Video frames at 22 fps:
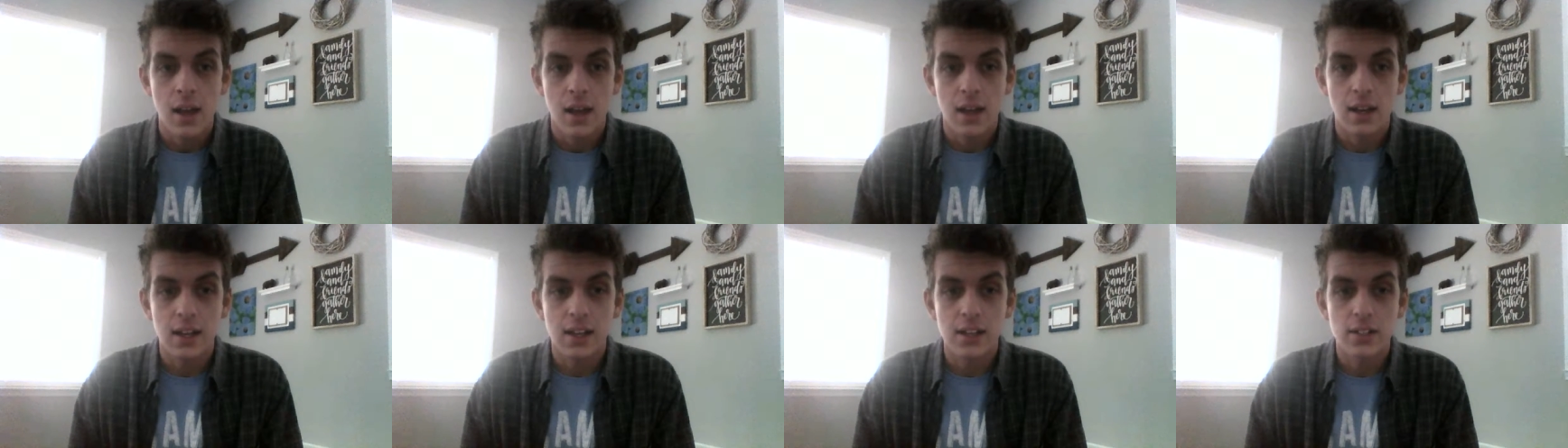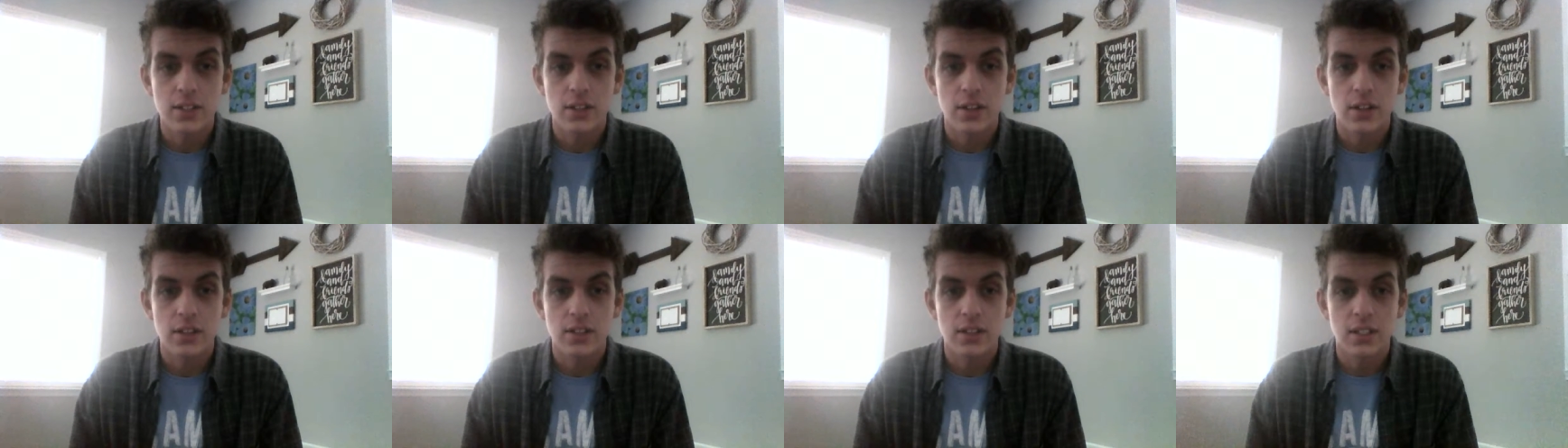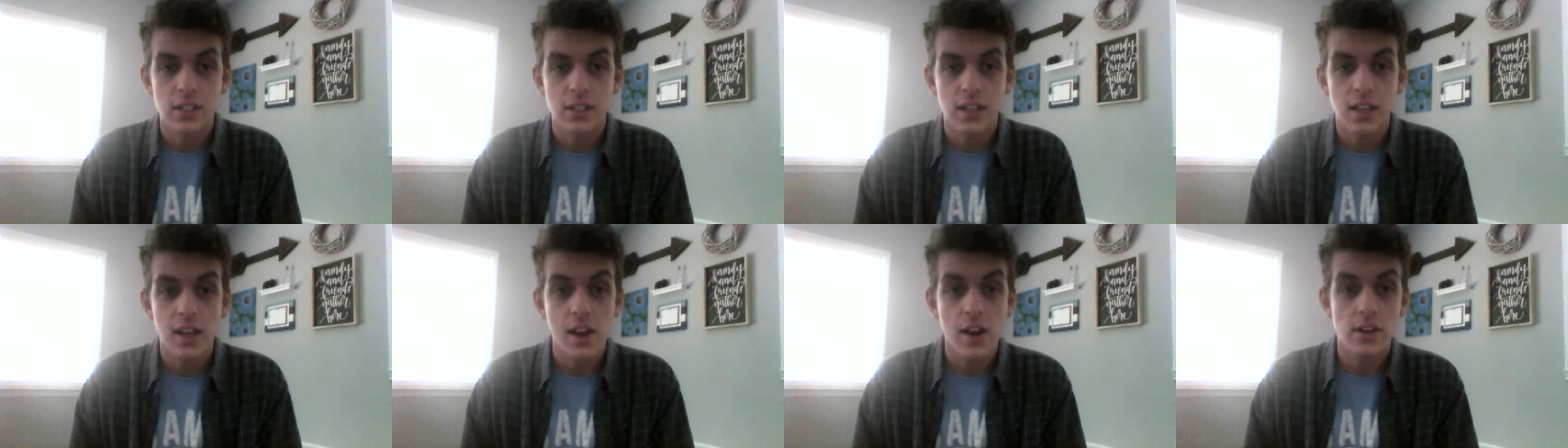and he asserts
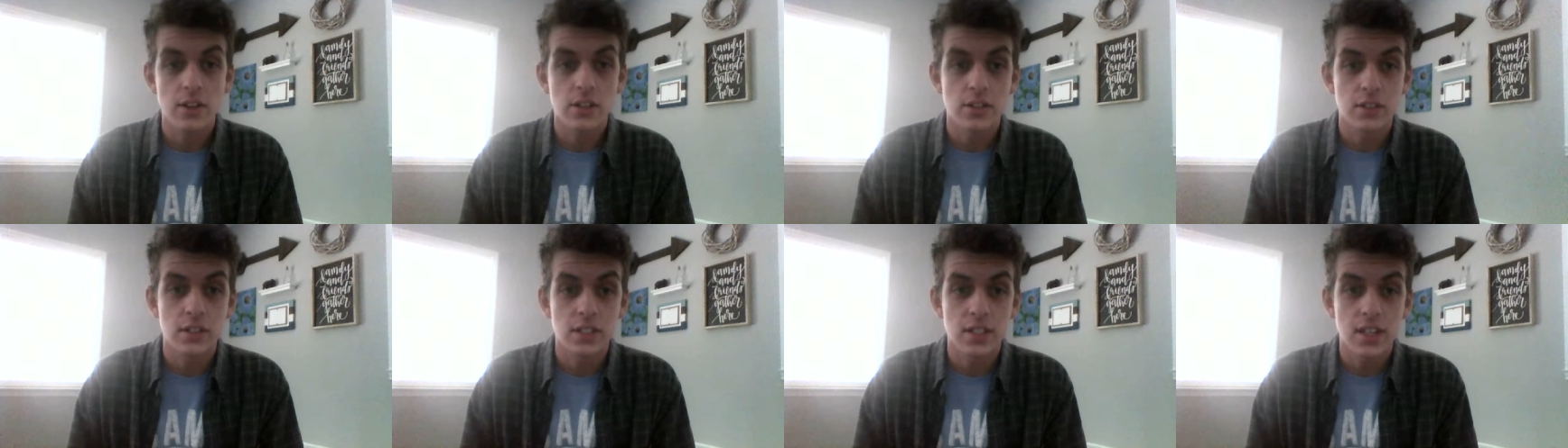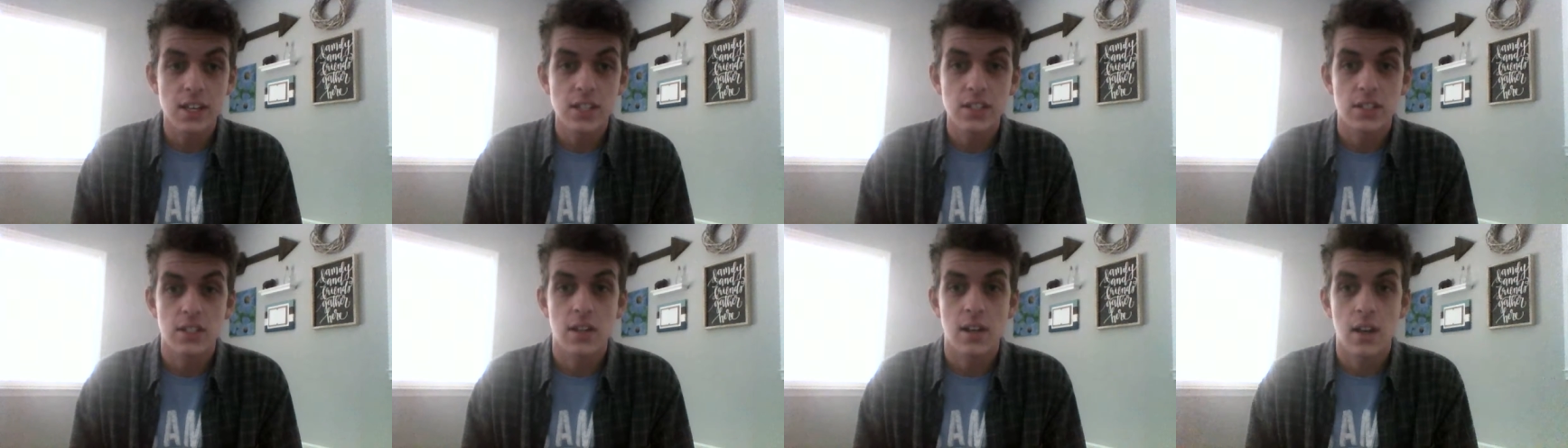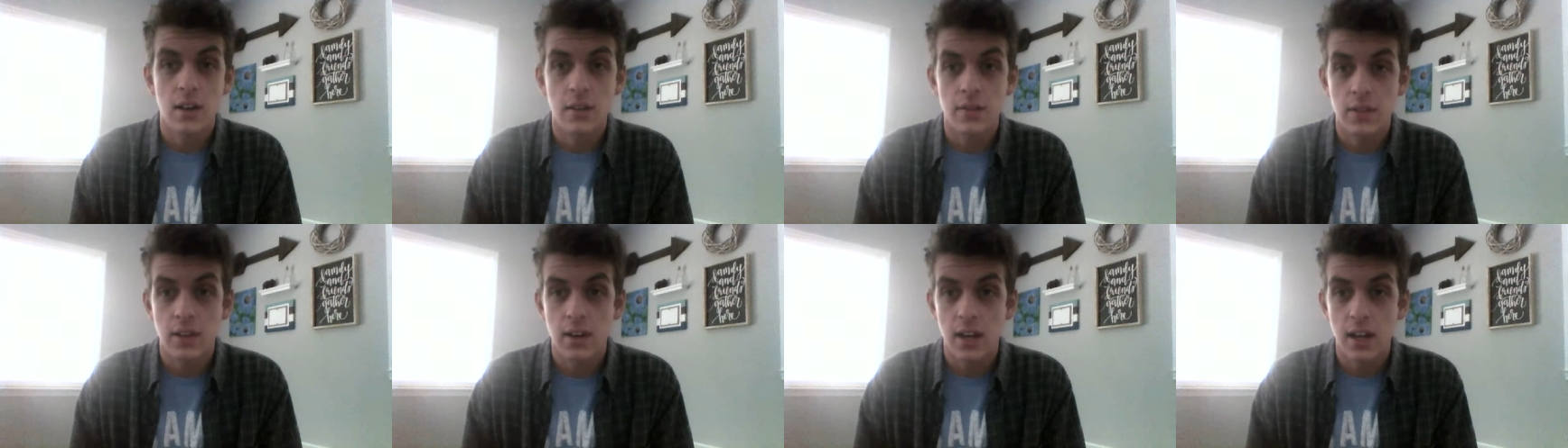that the characterization
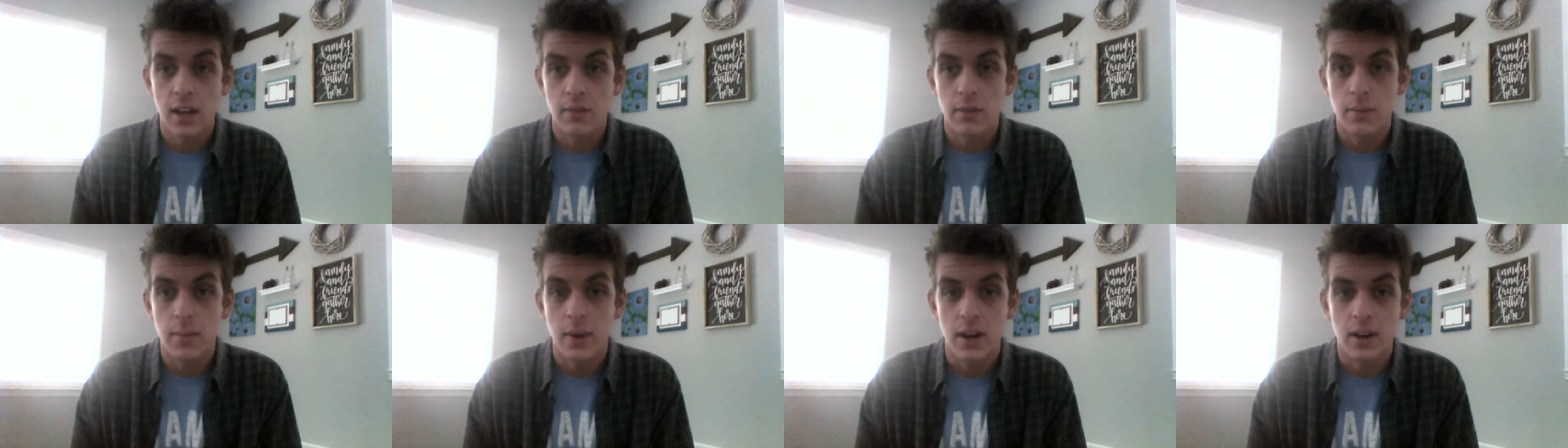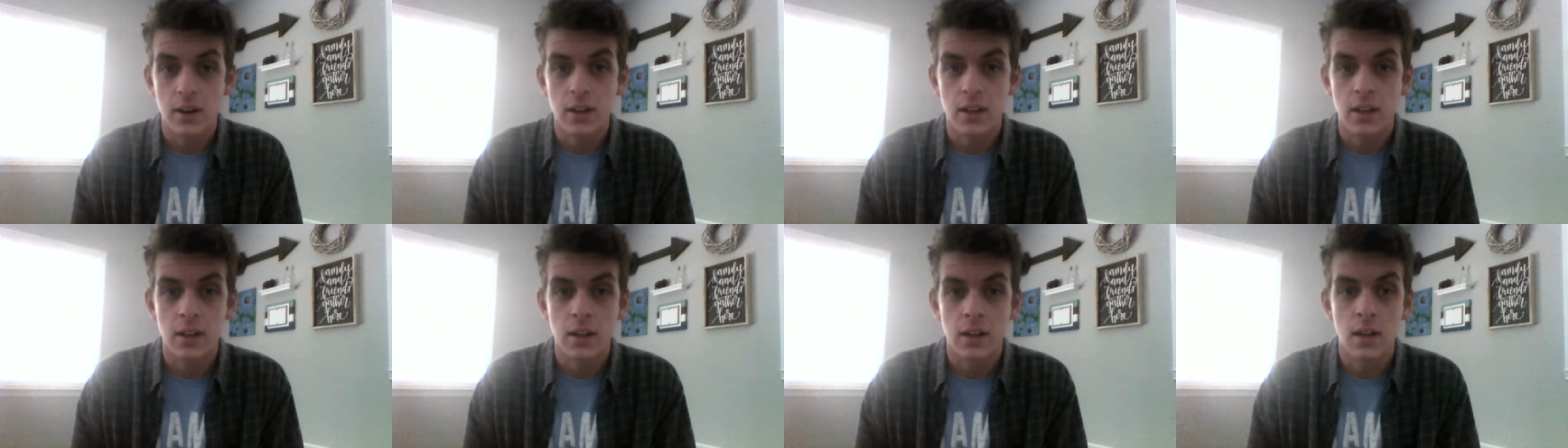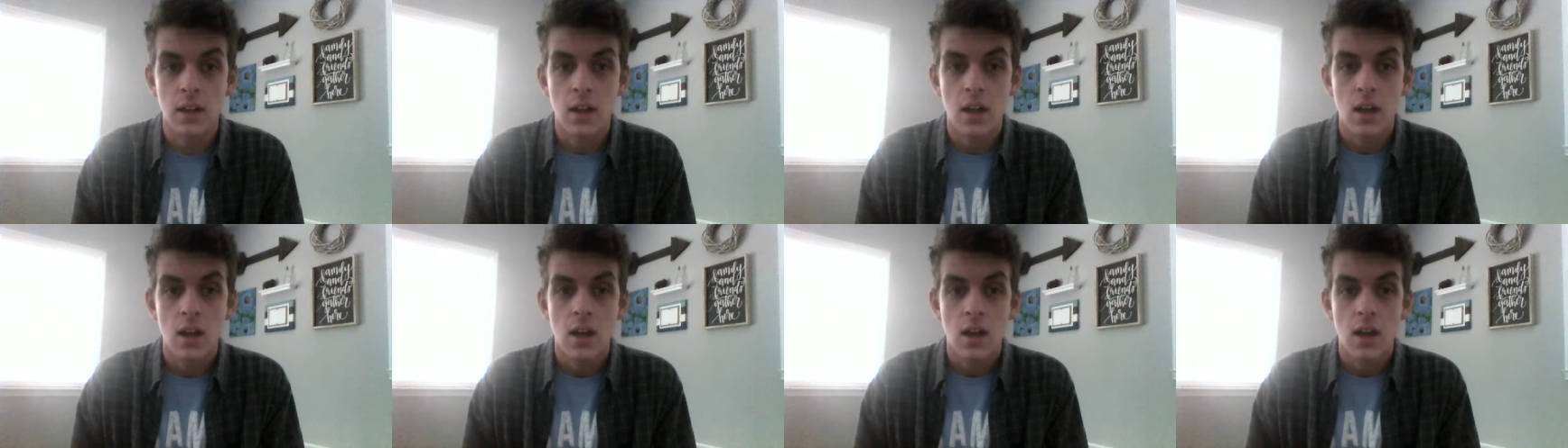of the Native American